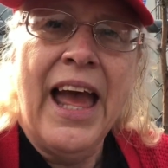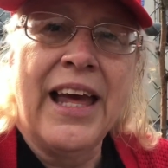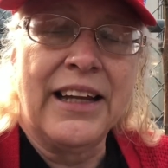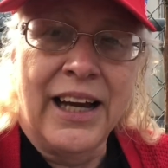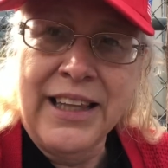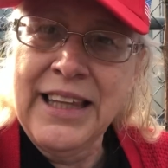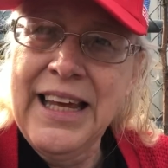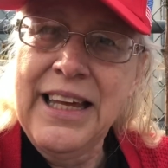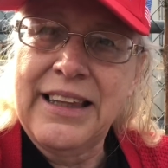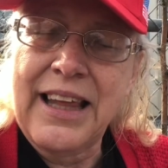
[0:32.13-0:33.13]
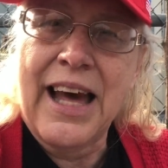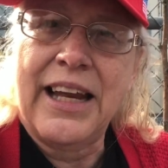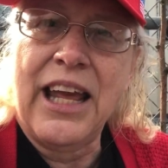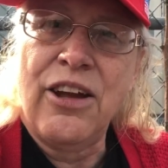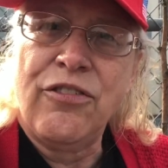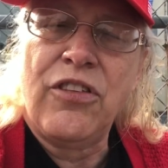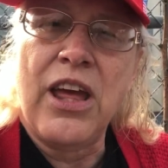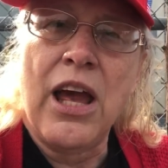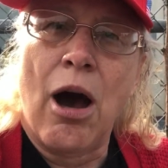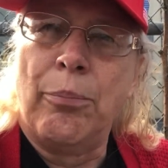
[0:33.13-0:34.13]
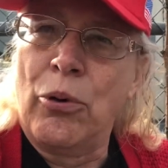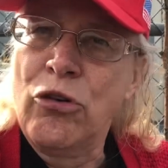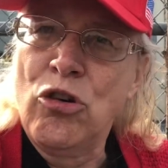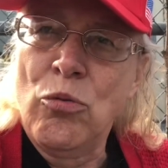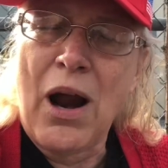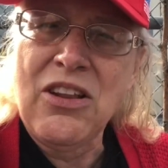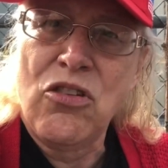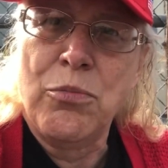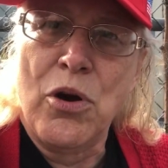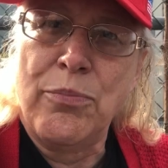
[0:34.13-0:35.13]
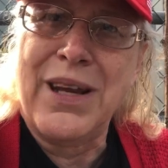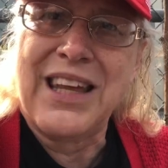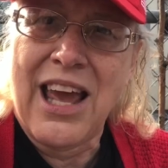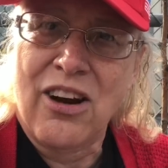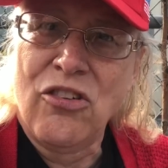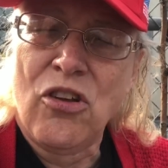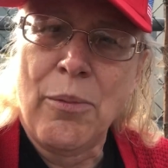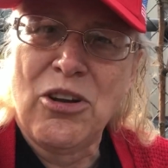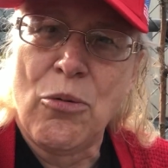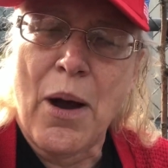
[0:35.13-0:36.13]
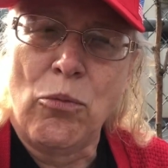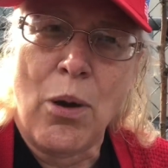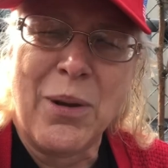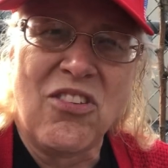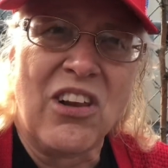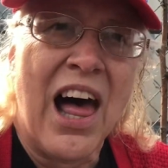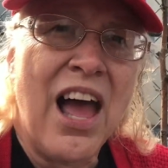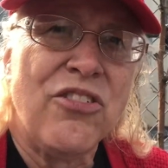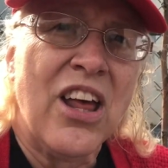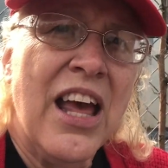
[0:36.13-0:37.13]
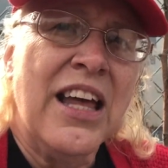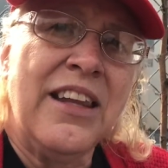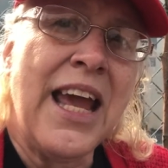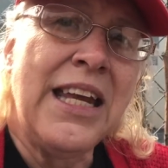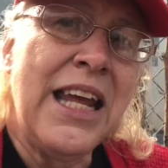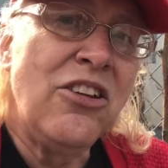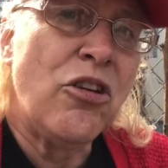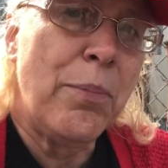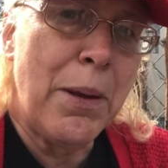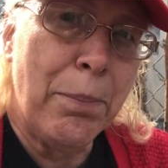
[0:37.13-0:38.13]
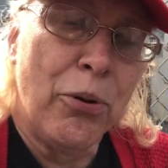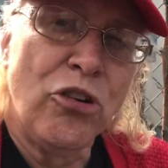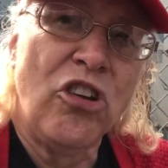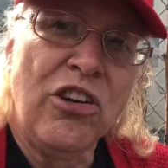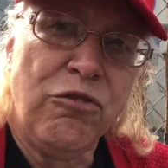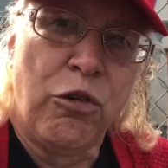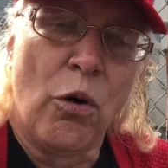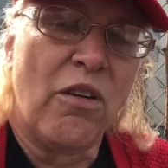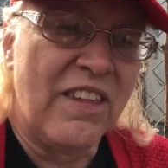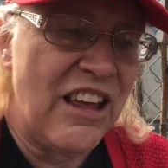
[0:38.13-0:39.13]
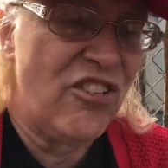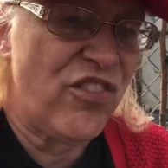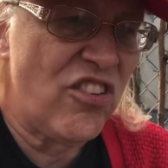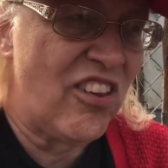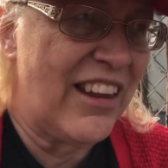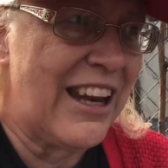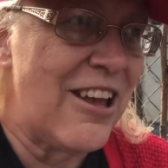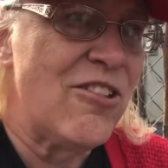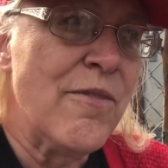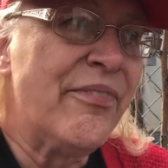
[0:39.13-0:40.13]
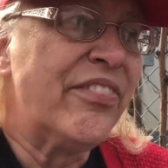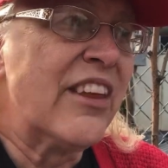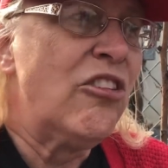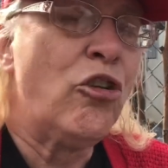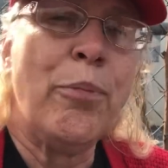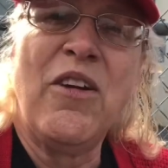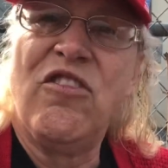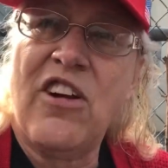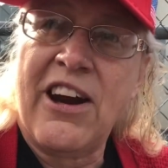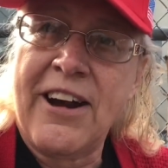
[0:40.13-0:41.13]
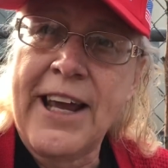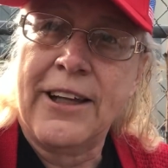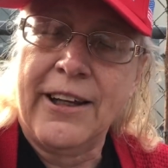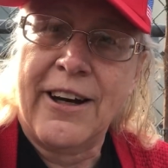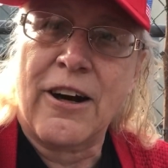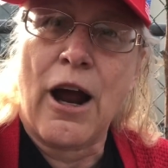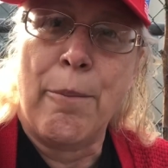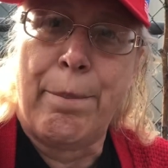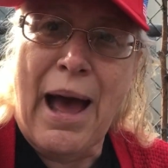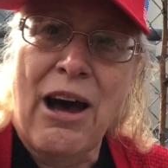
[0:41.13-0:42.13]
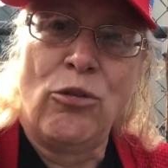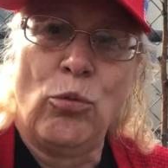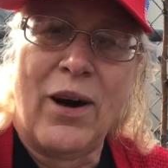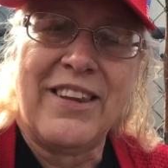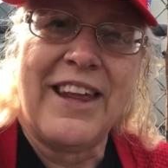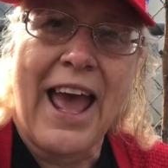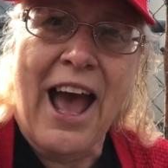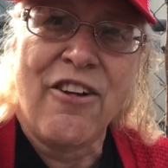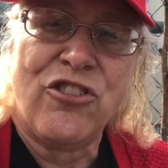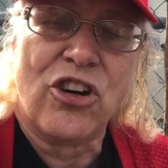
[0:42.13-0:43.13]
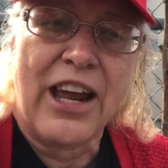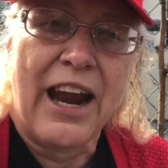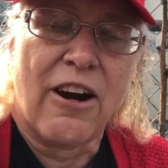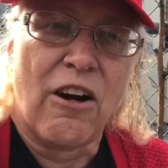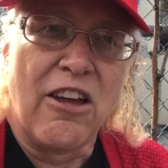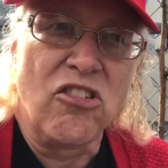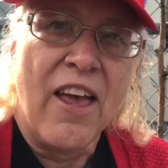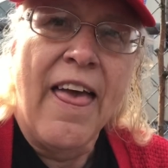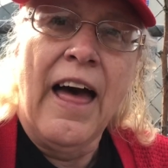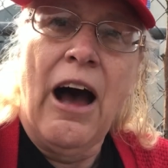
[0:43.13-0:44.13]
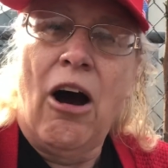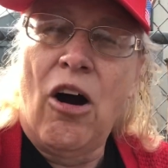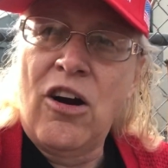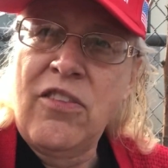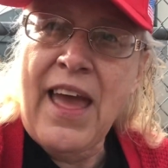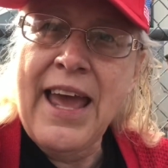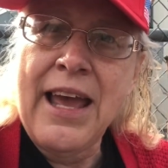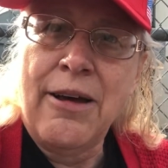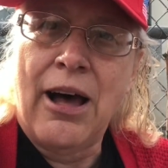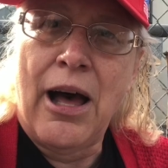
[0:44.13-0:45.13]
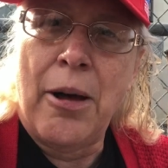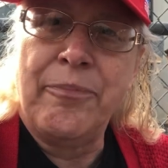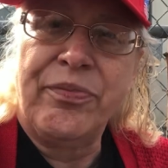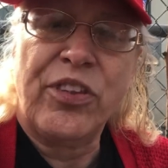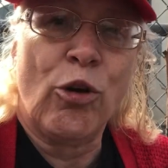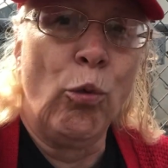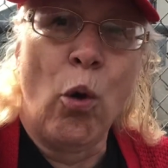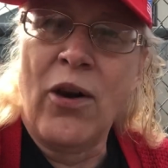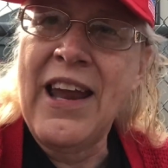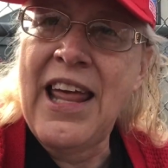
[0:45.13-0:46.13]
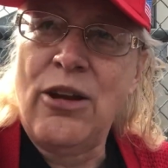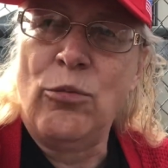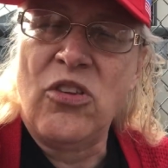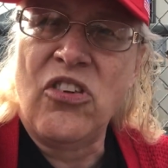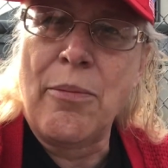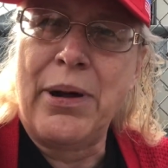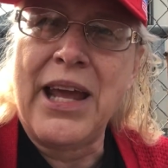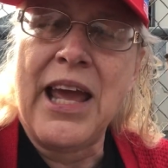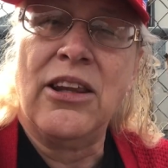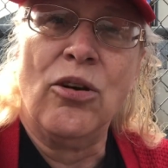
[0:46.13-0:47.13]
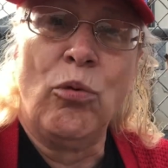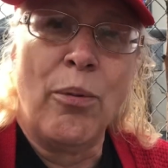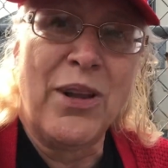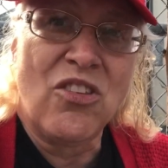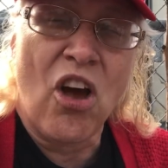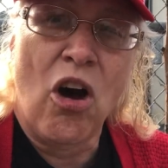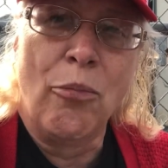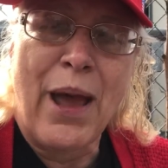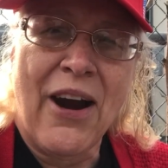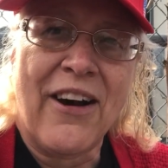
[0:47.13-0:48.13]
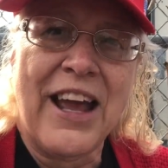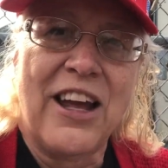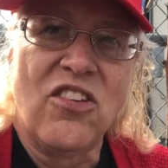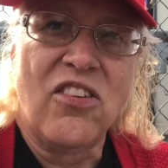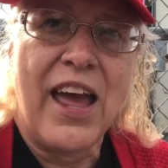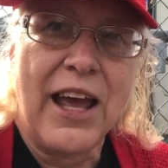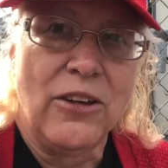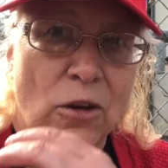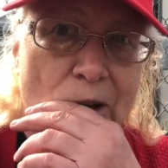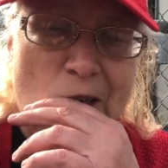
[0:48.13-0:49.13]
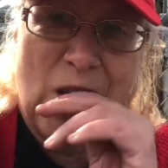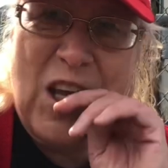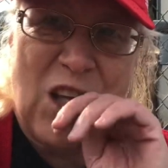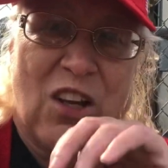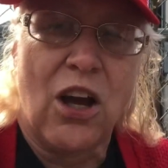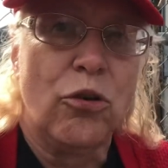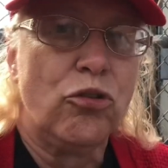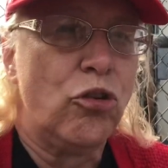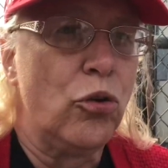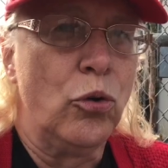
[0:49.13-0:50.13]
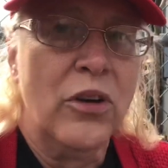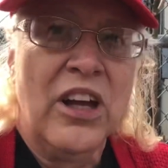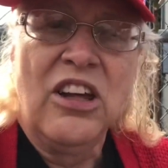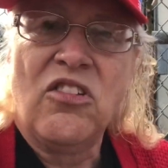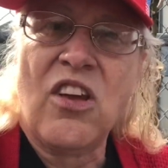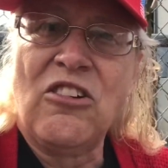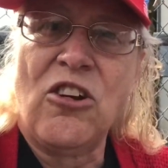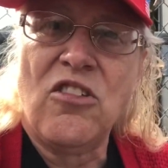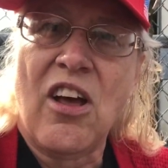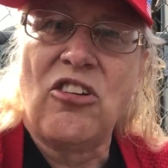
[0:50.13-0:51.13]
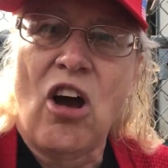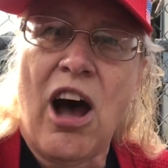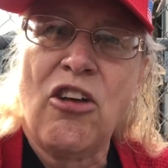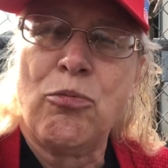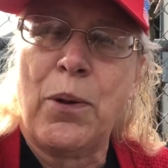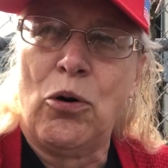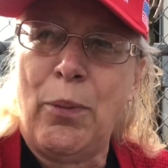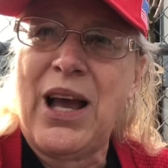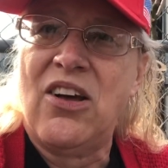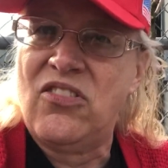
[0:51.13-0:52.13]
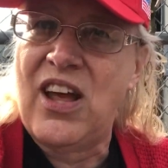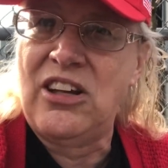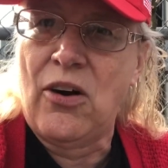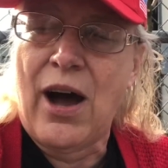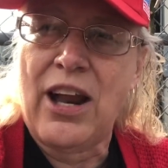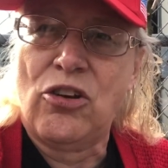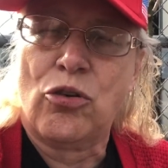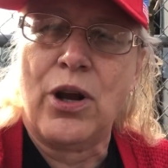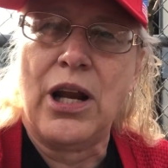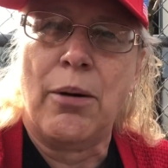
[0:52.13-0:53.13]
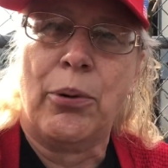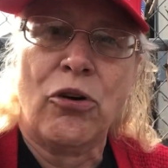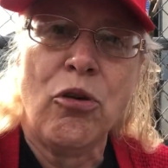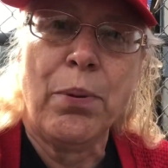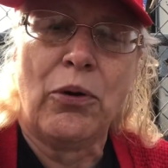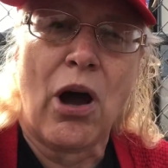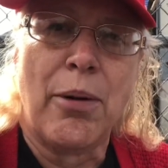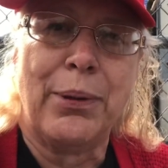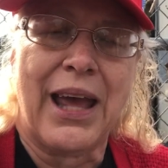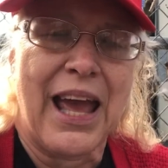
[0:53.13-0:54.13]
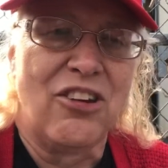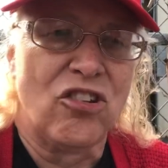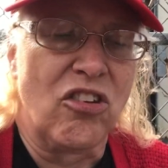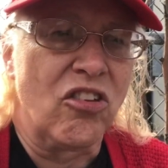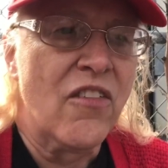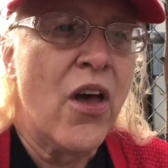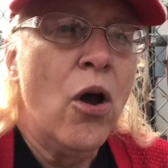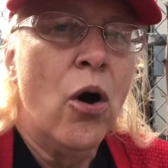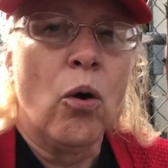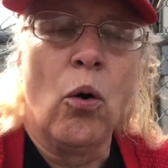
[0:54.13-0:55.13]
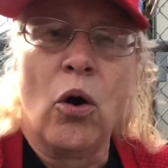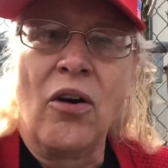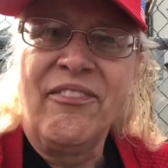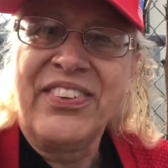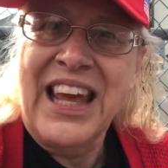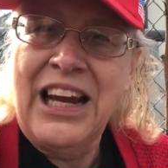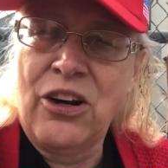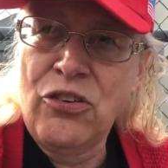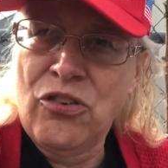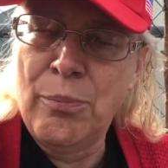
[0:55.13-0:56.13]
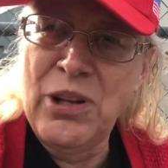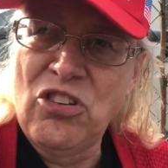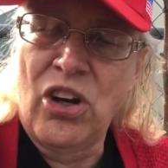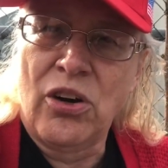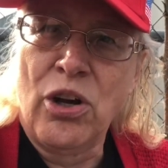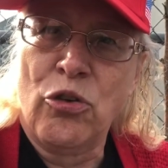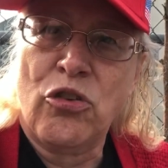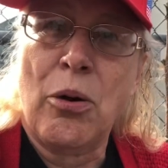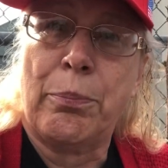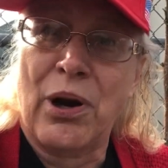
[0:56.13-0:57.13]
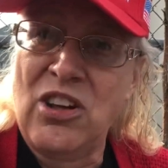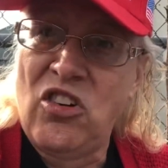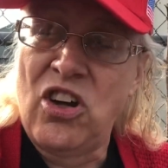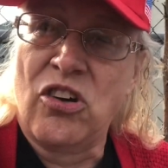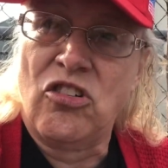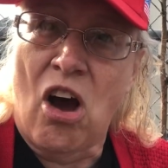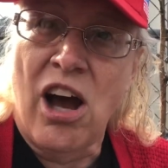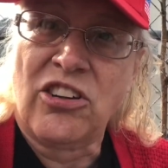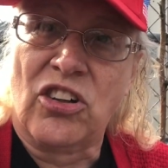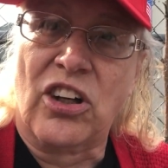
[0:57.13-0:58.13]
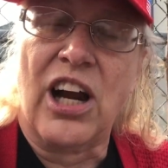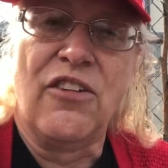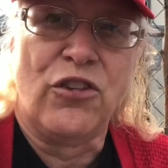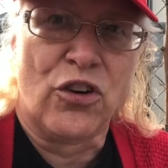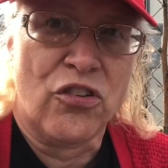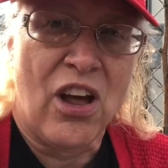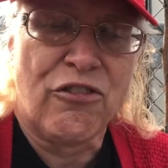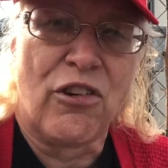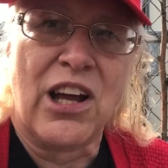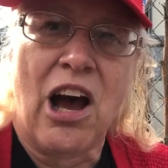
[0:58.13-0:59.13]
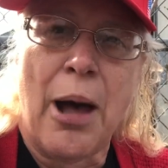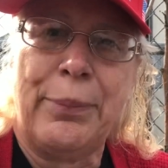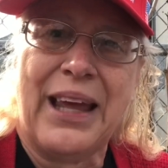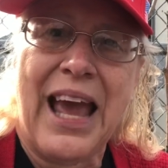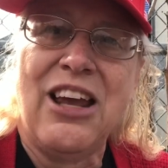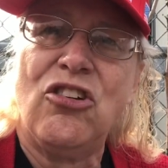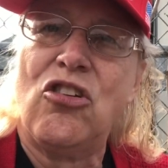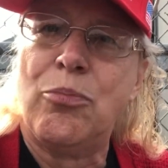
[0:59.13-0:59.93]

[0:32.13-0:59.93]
And I think that if the abortion rights movement cares so much about women's lives, they need to be pushing for these facilities to be very clear about what the aftercare is. Are they um, coordinating with somebody in the woman's home area and saying, look, you need to go to such and such hospital because they know how to treat abortion pill complications? Or here's some materials to bring to your doctor if you're suffering complications